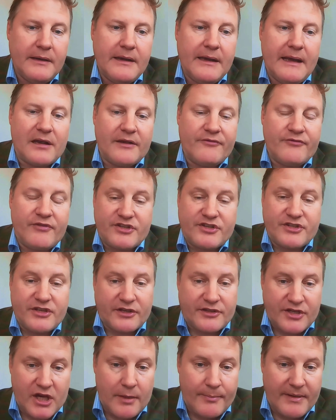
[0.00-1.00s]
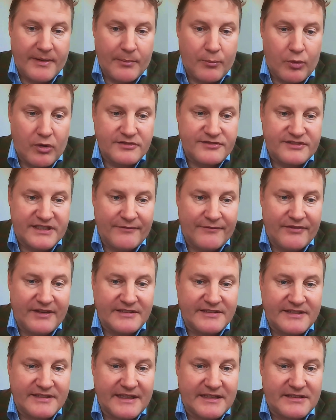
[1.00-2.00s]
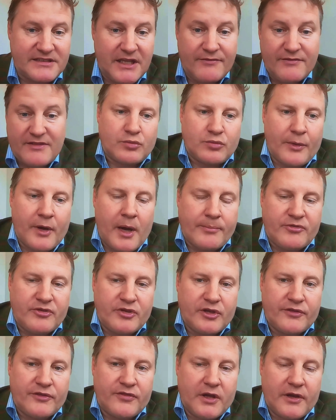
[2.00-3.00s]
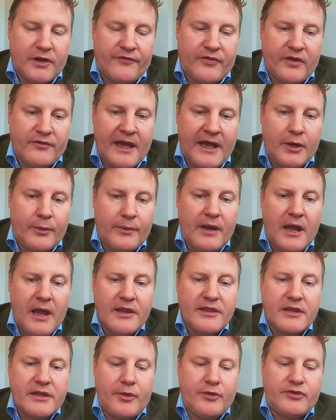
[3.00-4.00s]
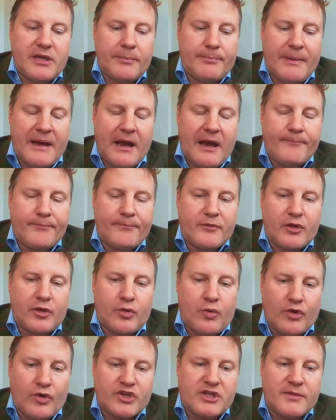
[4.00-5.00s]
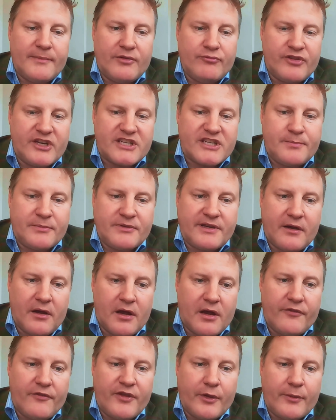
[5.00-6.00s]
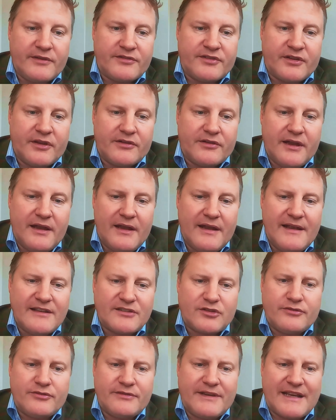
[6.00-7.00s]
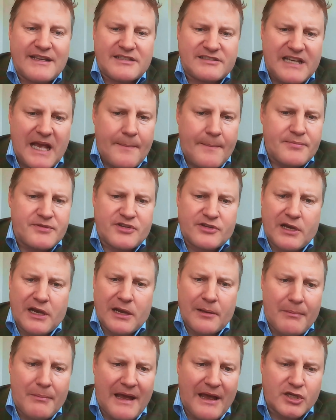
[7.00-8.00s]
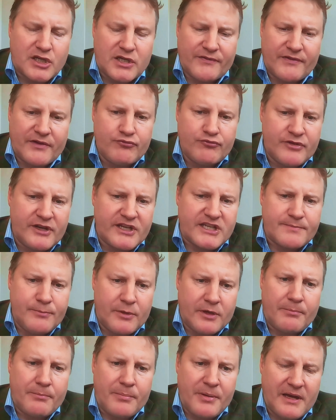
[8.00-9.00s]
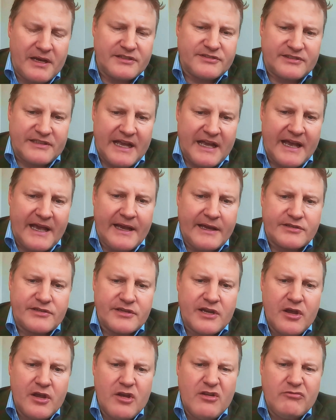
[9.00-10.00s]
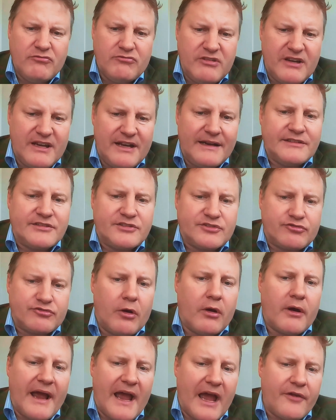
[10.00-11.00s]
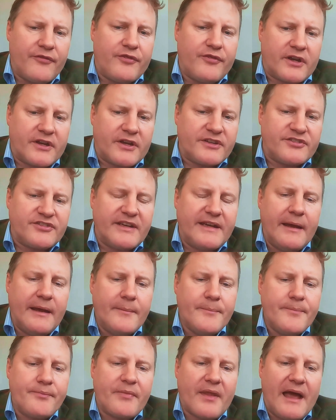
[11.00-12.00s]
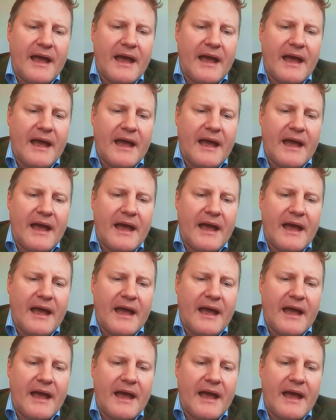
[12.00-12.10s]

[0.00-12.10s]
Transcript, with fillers: That'll enrich ytterbium-176. That's what we're actually using for helium. And the beauty about quantum enrichment, in our view, is that got an exceptional amount of enrichment per stage, really strong efficacy.